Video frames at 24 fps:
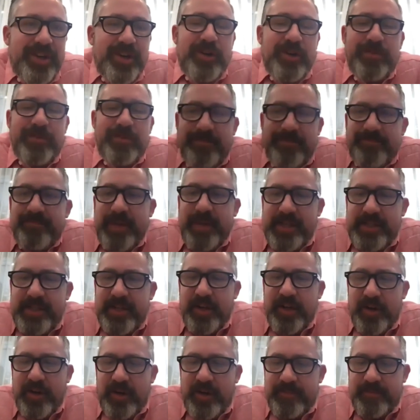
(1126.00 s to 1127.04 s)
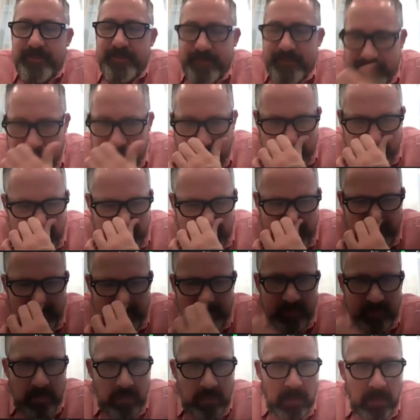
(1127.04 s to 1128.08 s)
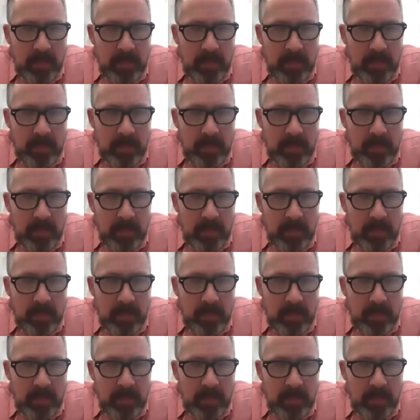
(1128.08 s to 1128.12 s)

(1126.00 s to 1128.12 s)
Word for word: network for life and foremost.